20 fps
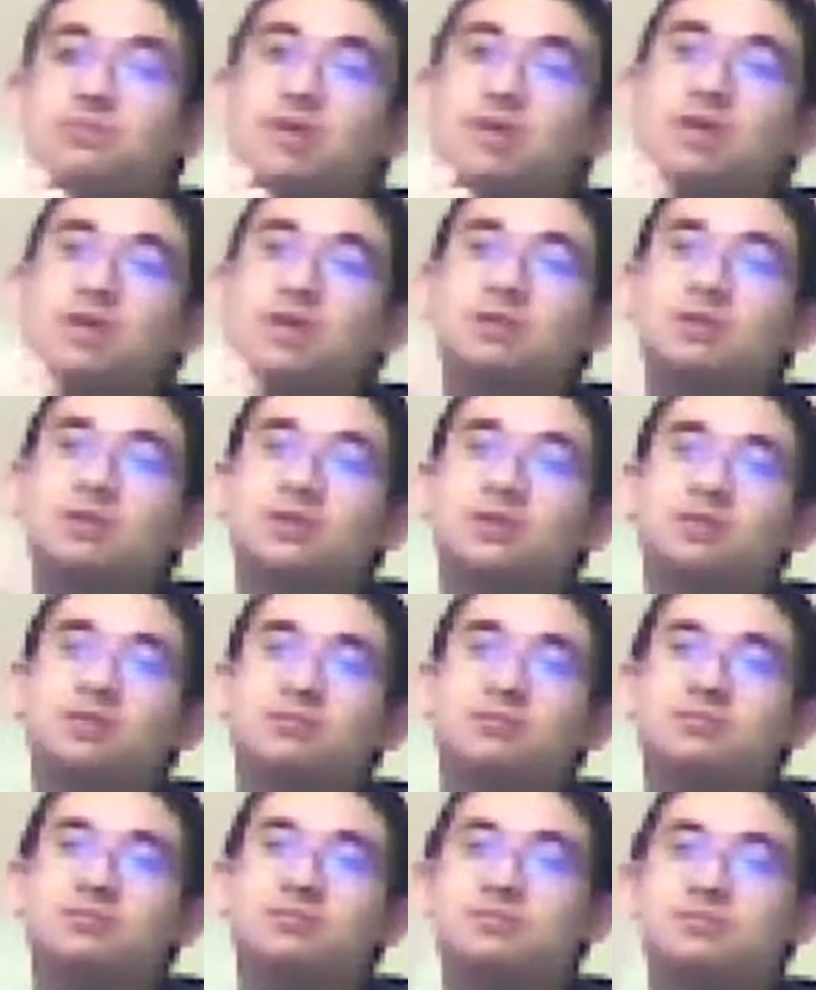Yeah,
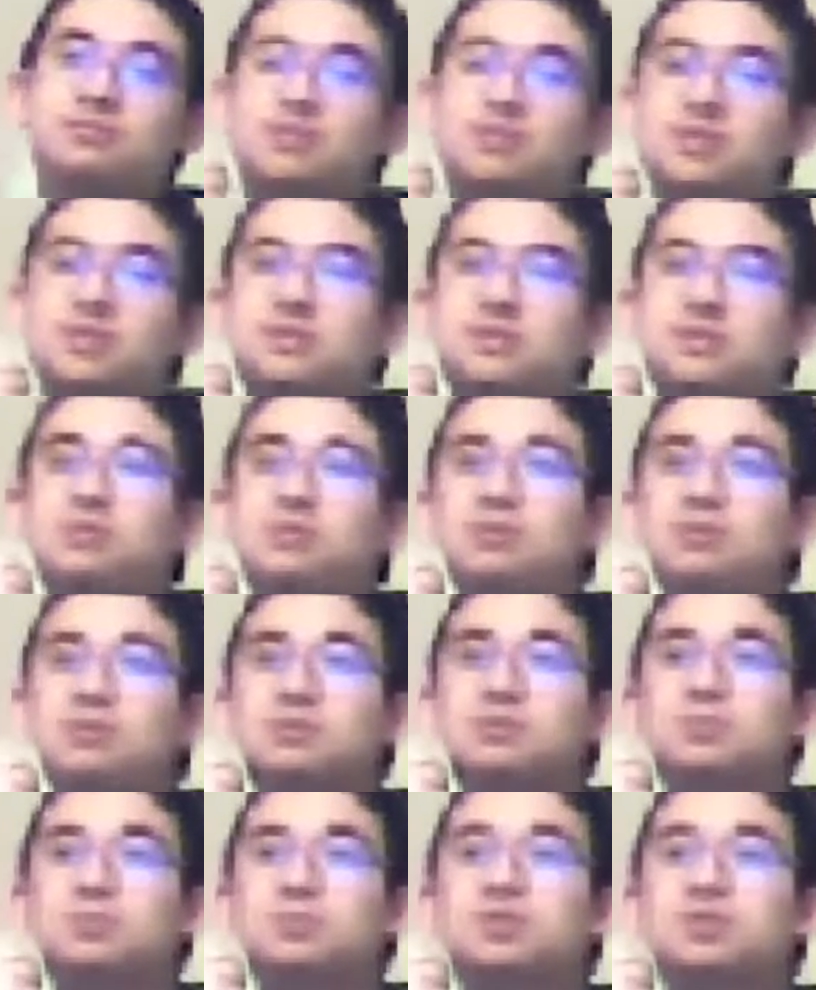they, it still
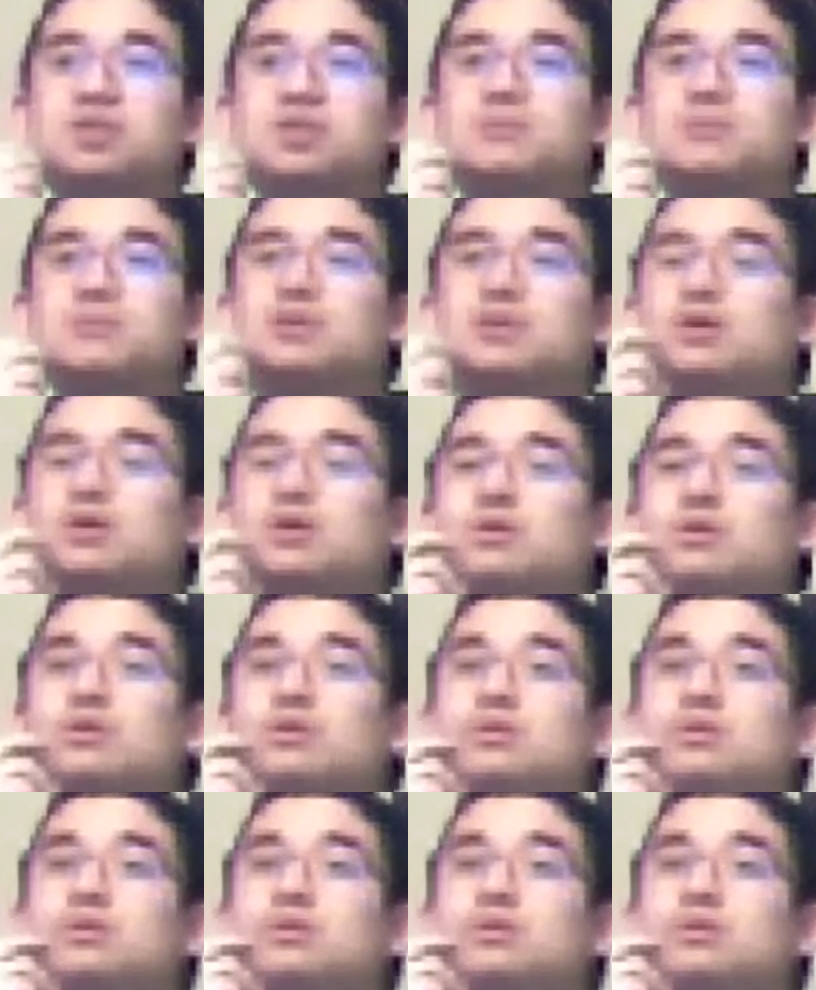looks pretty similar.